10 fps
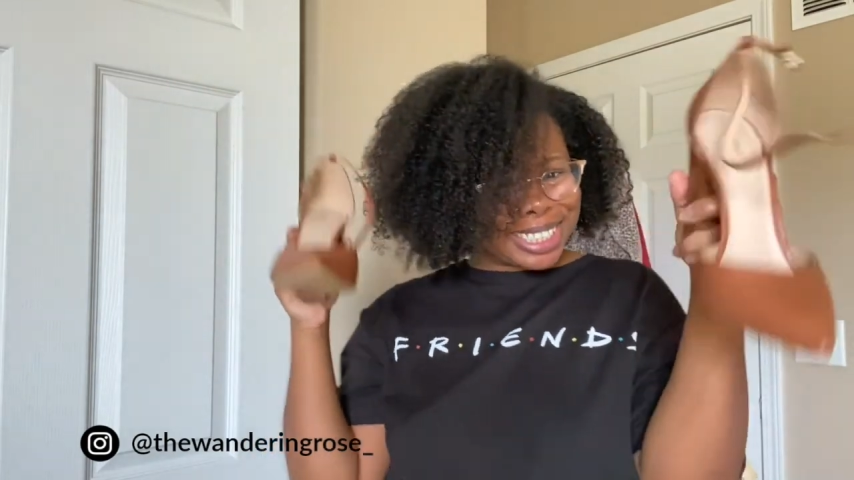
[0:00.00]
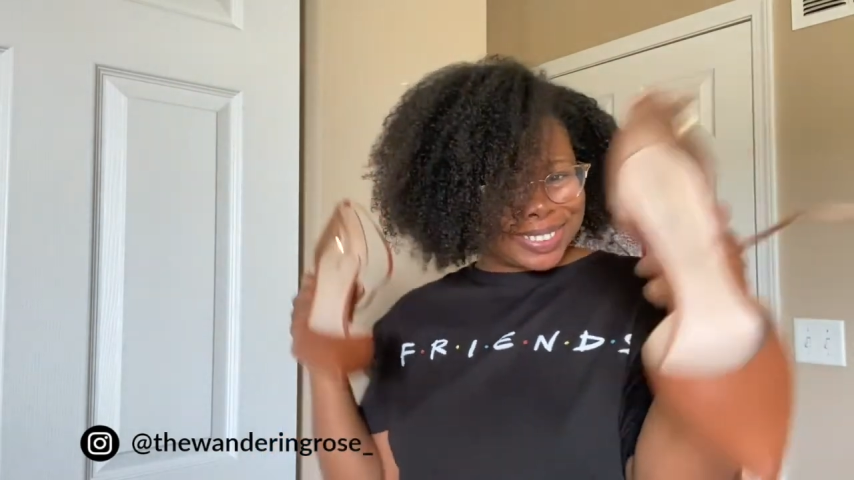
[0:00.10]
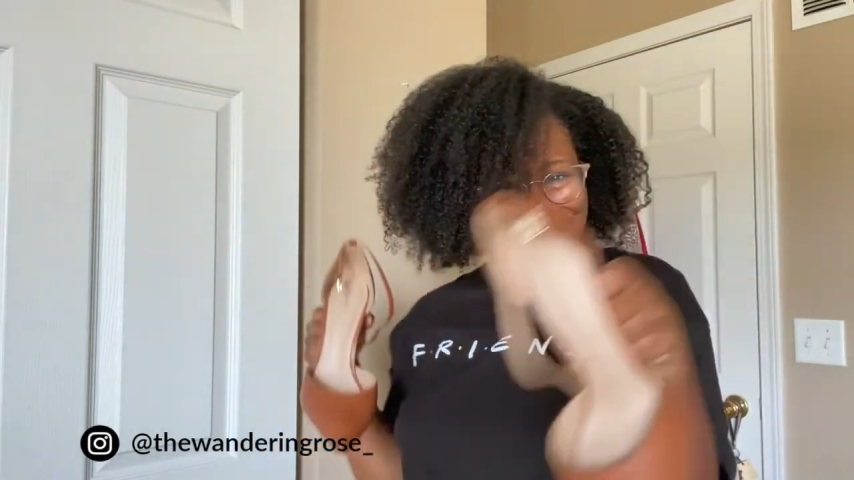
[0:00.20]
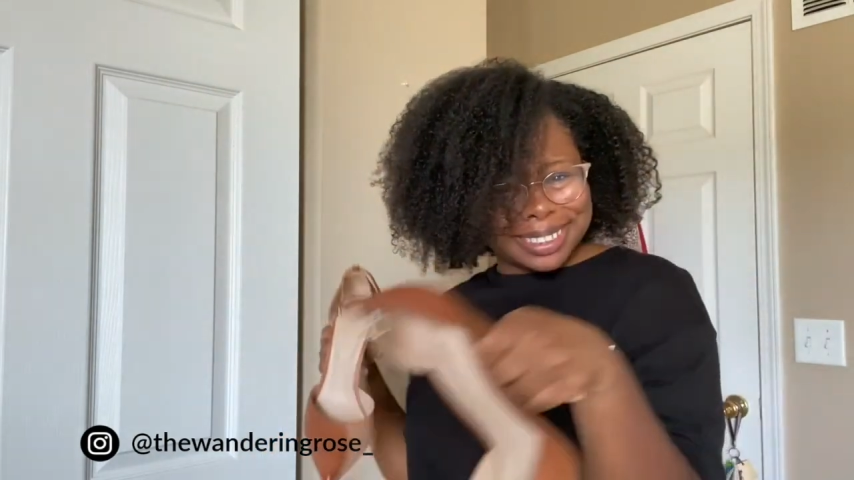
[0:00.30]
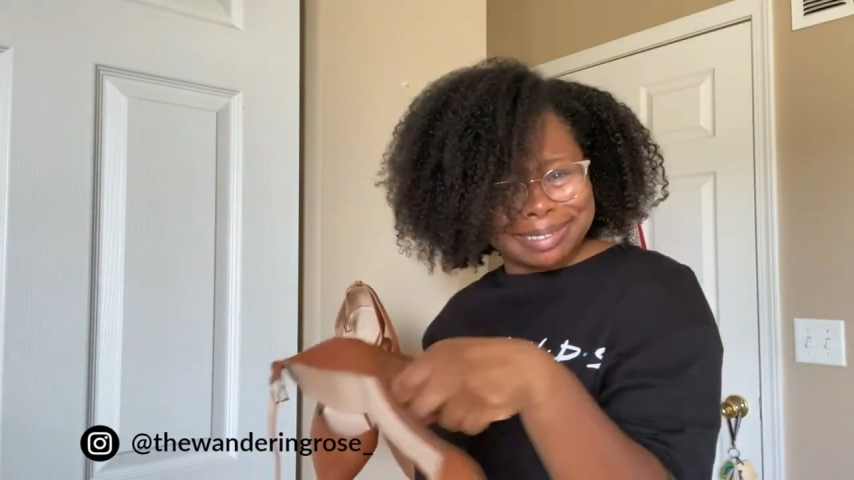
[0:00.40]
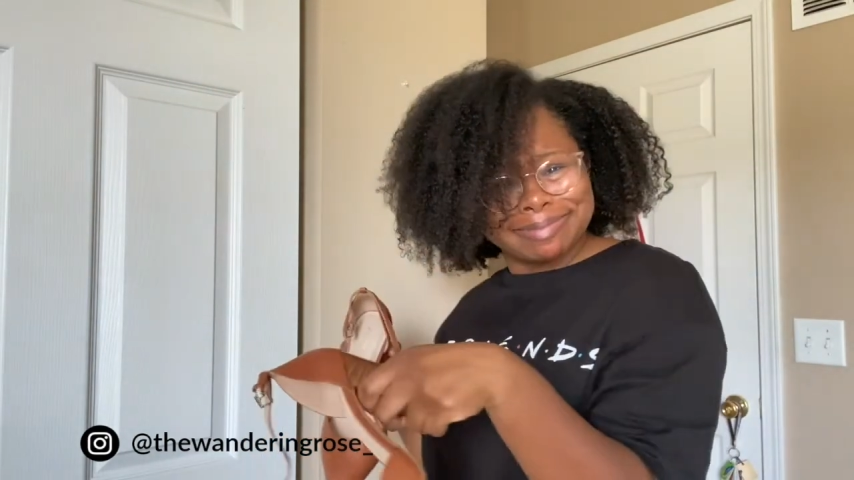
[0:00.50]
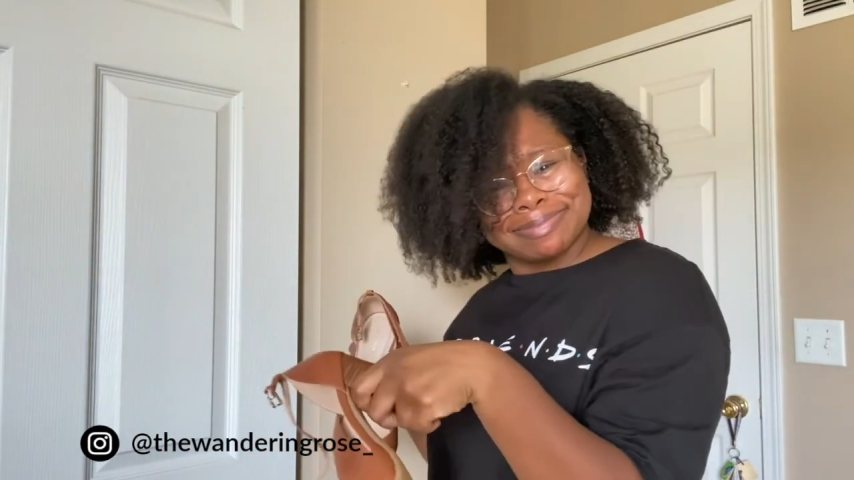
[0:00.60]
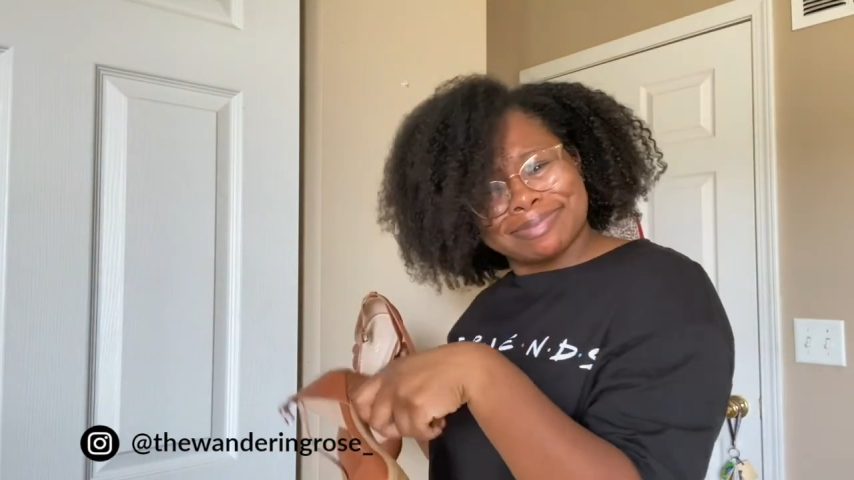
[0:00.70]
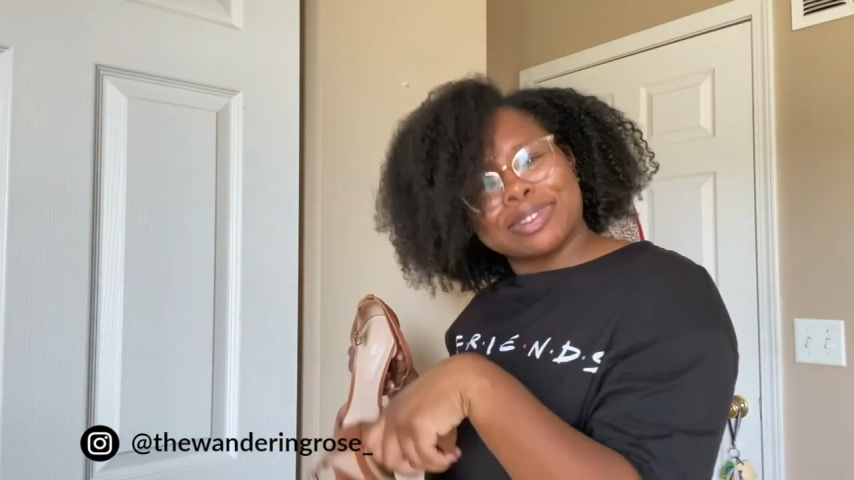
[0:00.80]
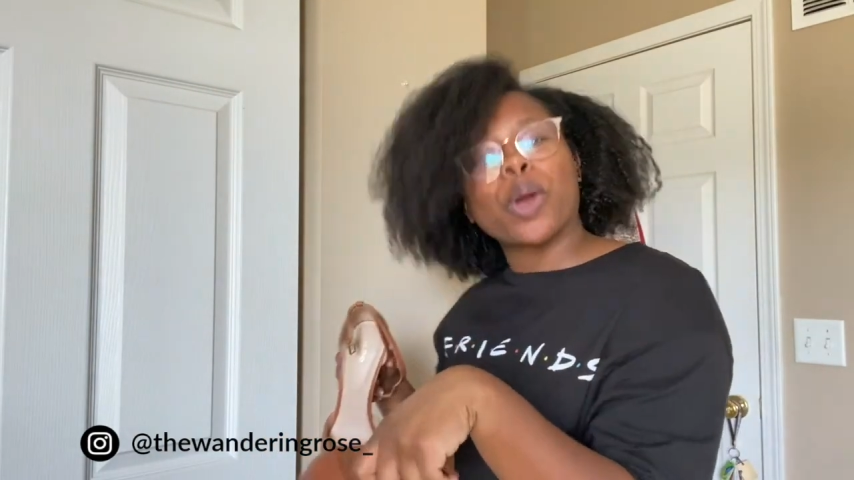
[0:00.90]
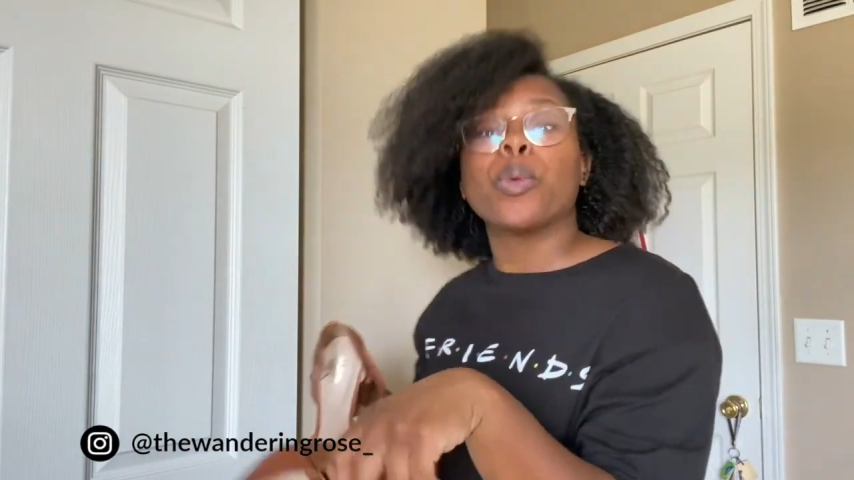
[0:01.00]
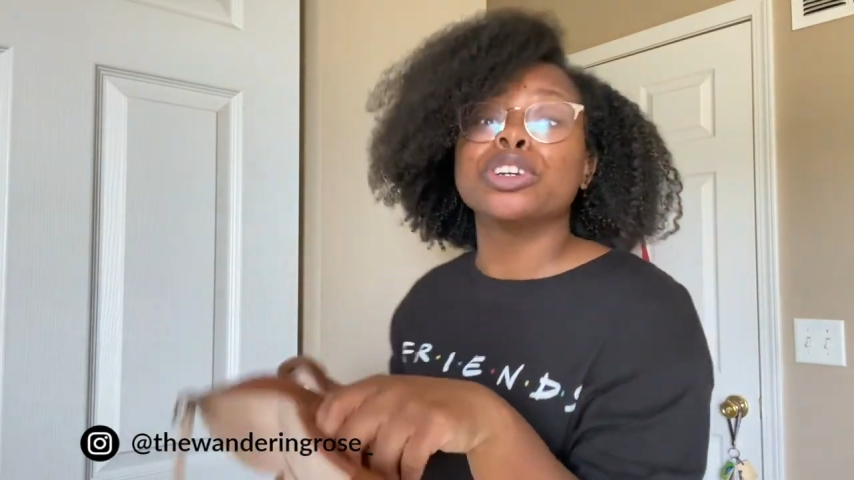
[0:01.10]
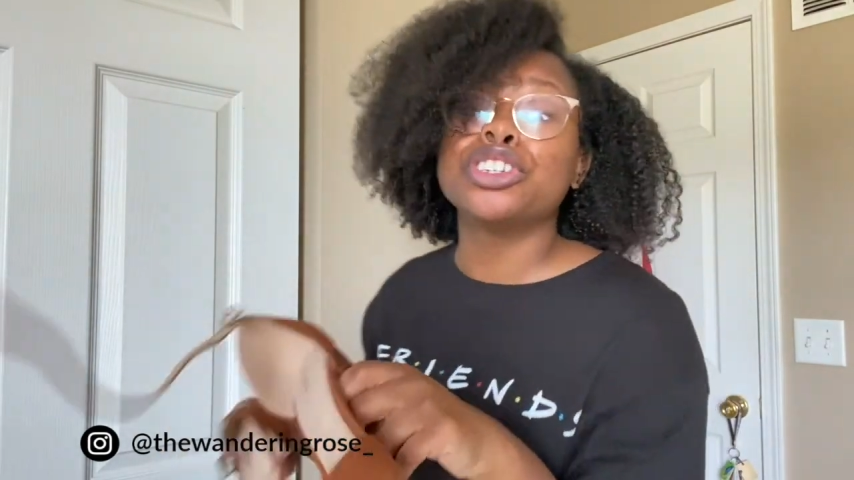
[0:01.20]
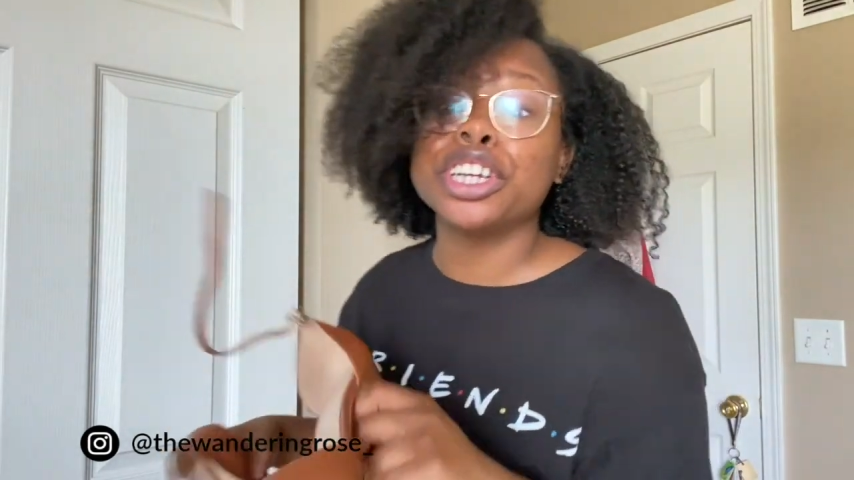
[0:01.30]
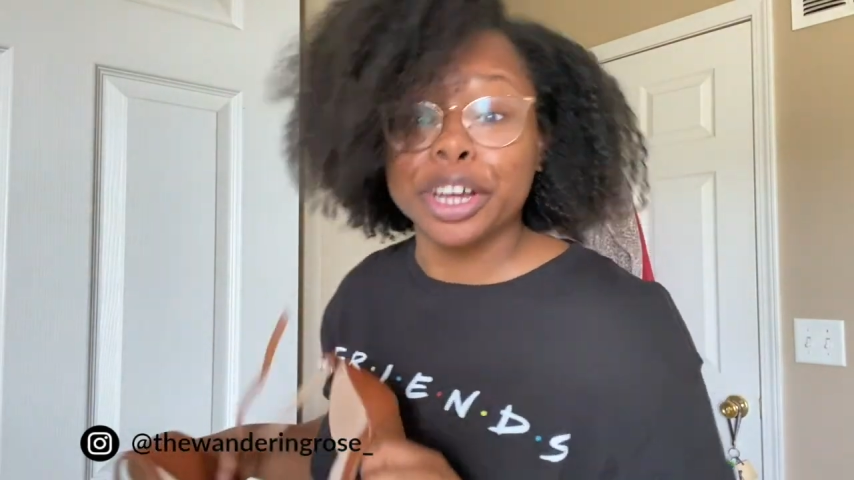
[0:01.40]
doing?
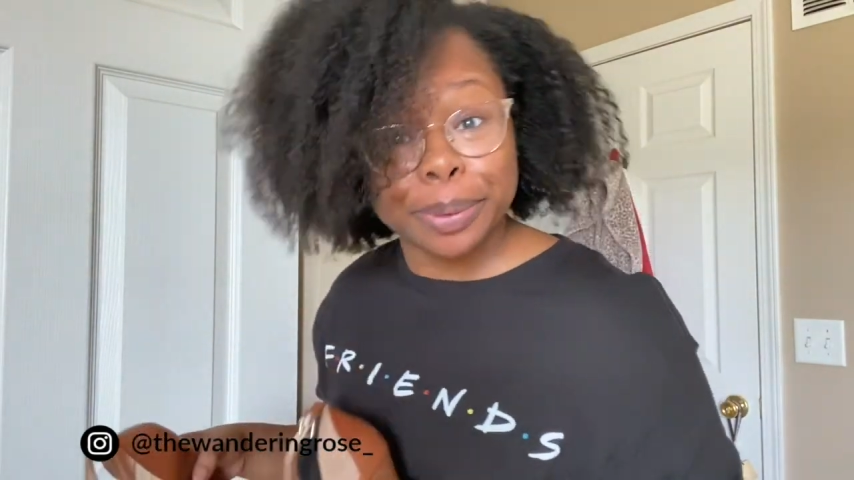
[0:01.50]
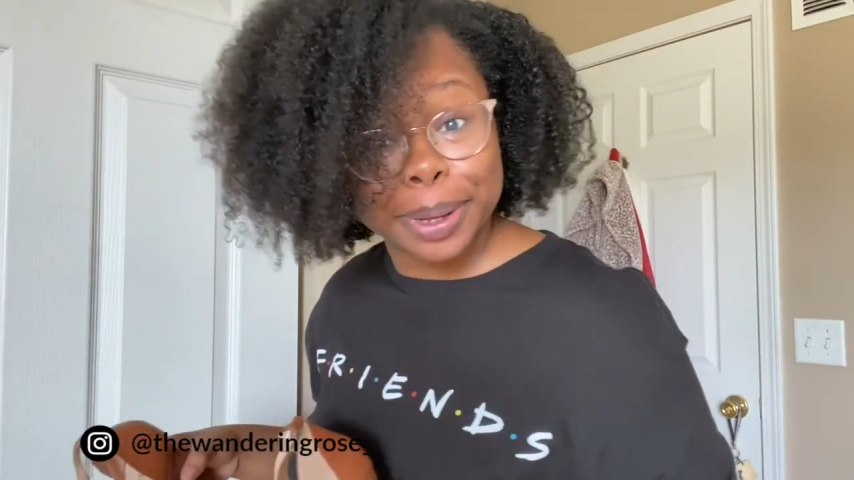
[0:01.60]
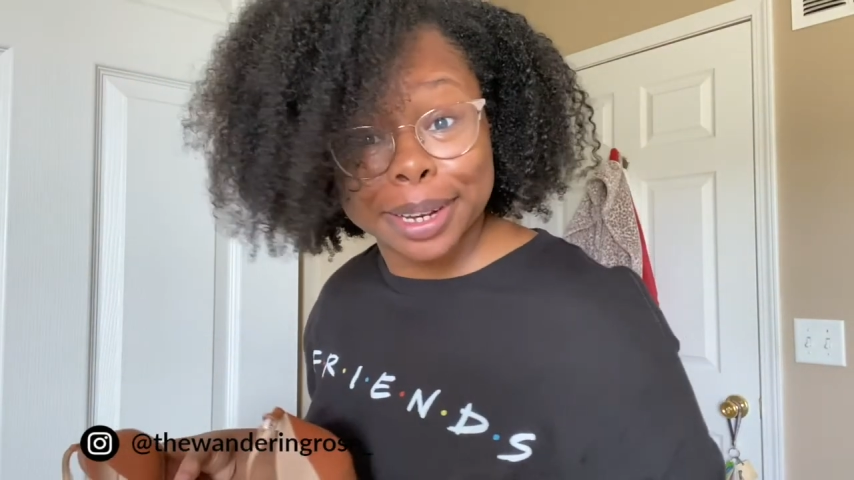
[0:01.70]
Where's she going?